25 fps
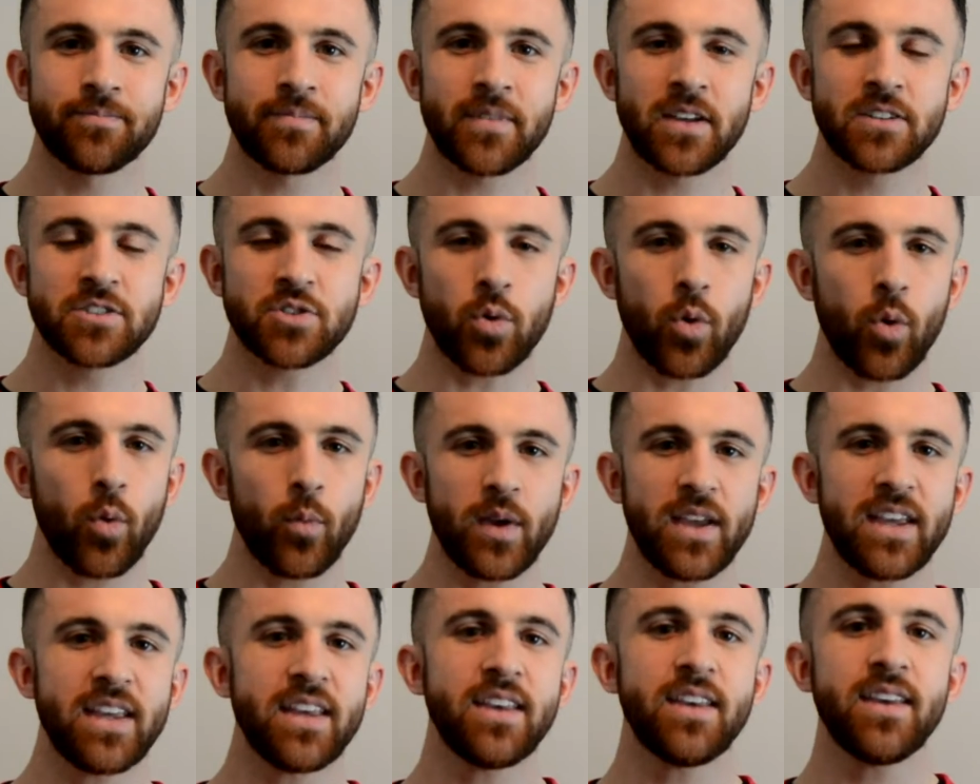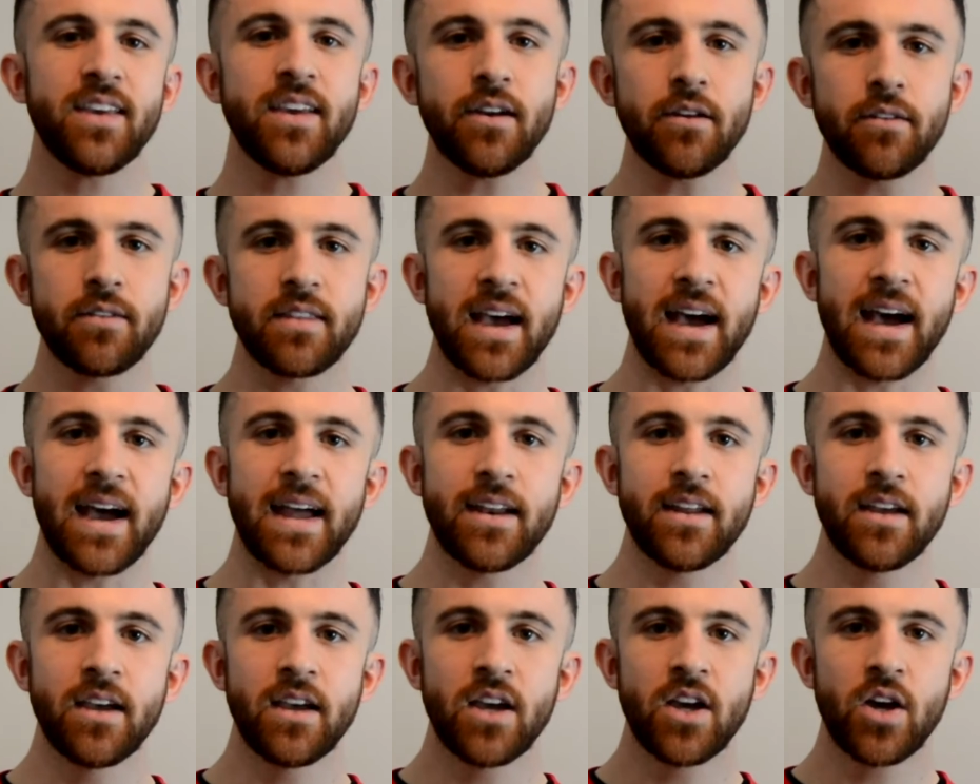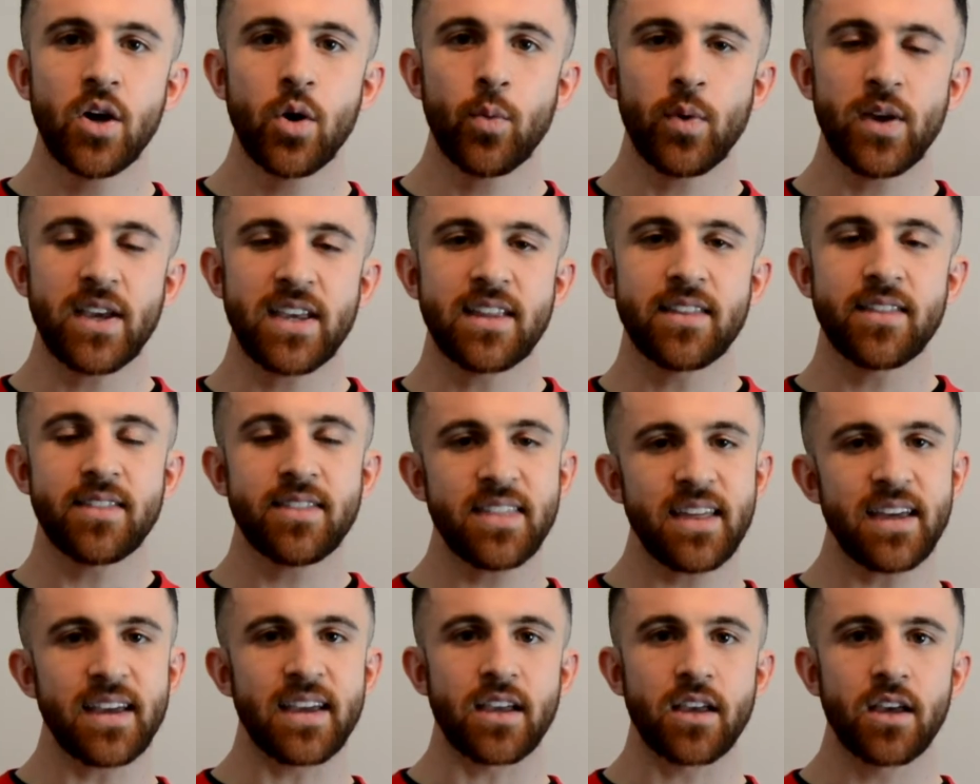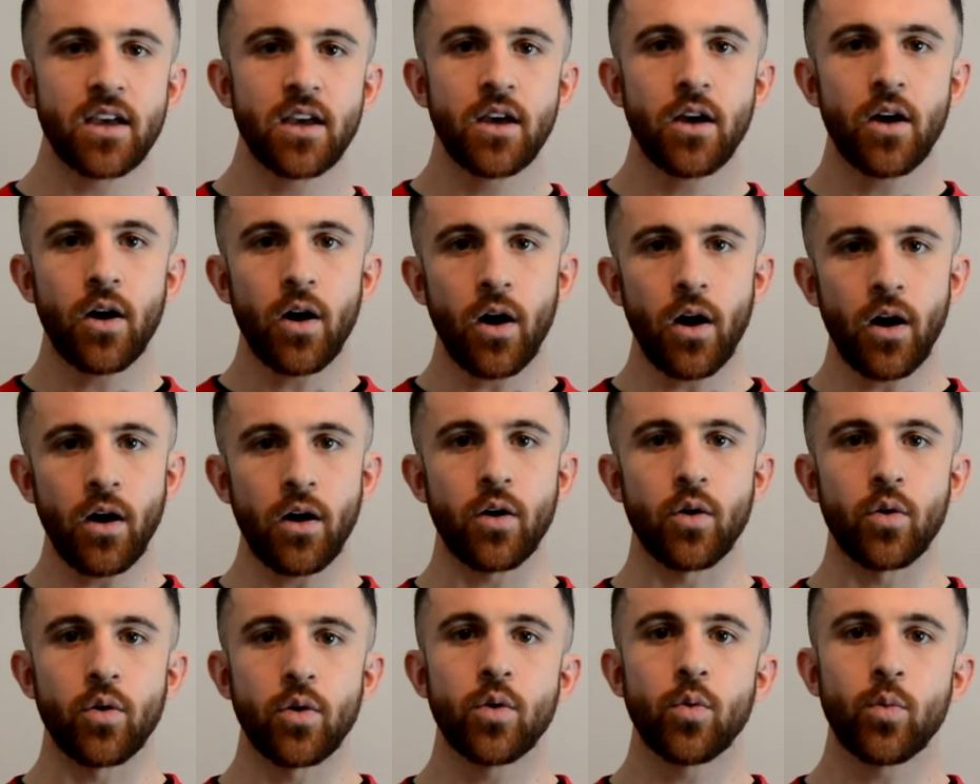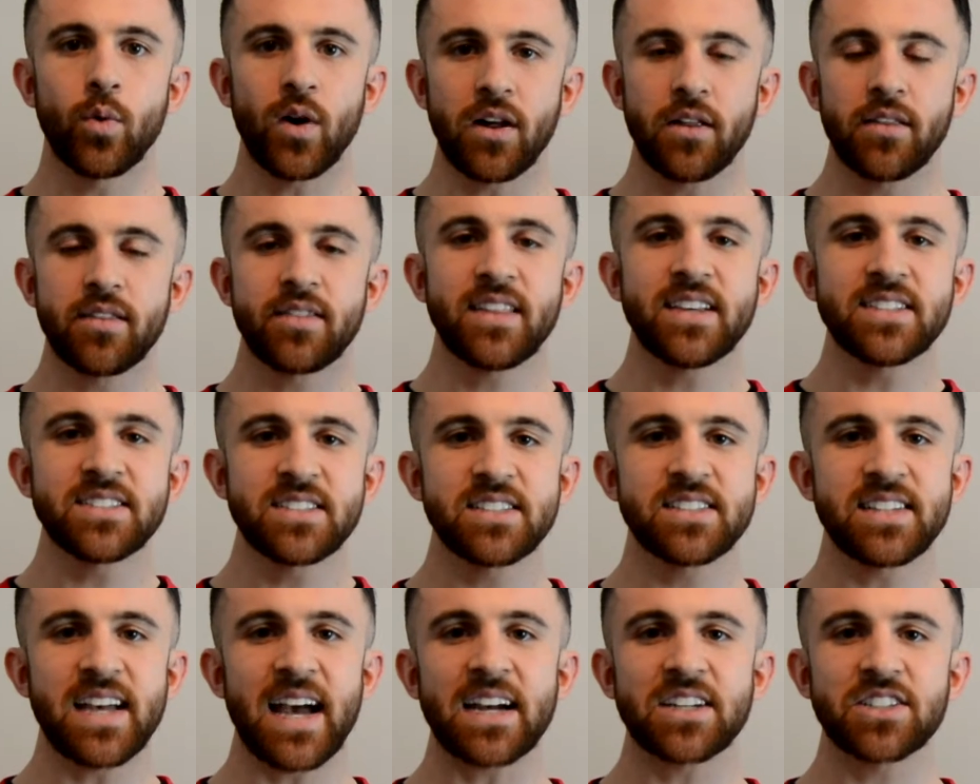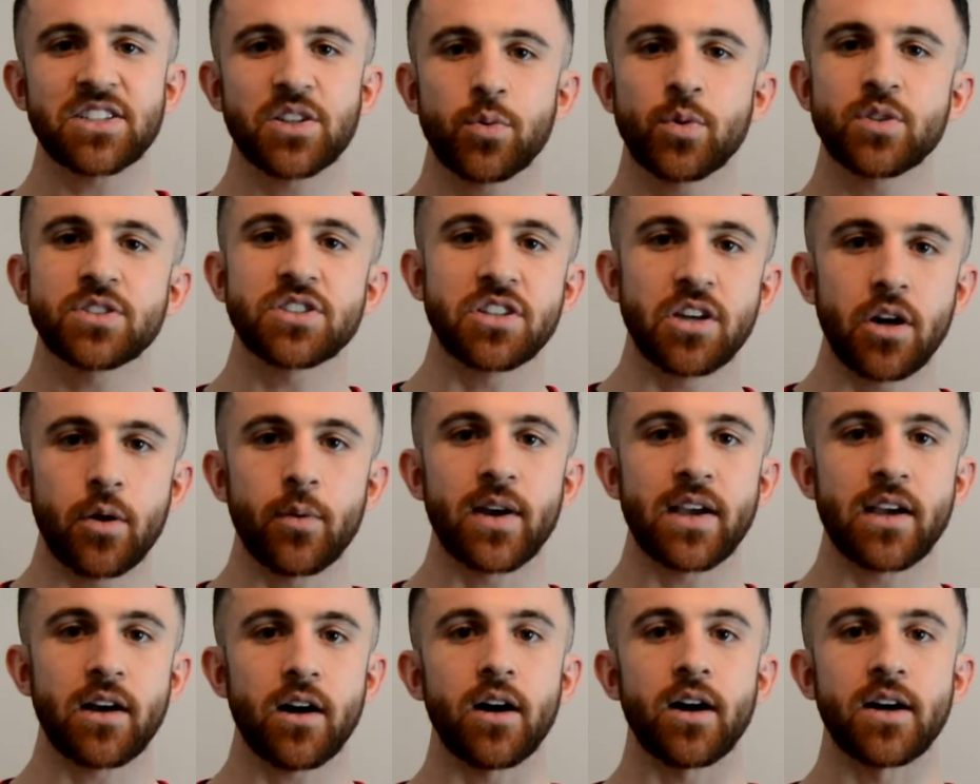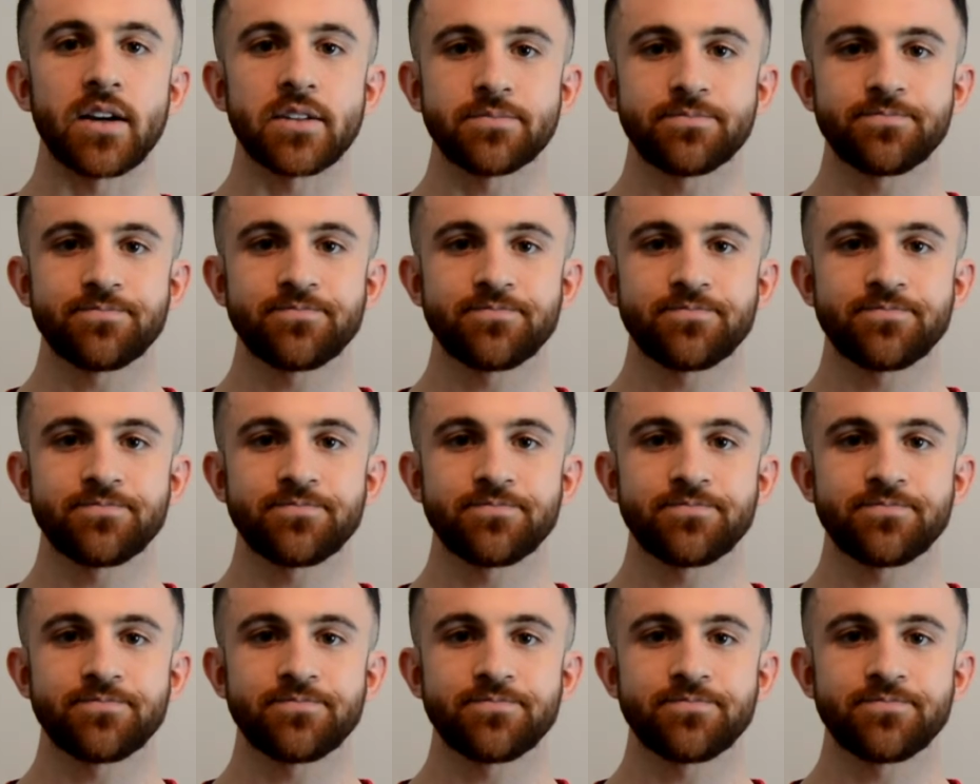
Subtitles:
So when we hear that, we can think, oh, well, this is actually what's going on.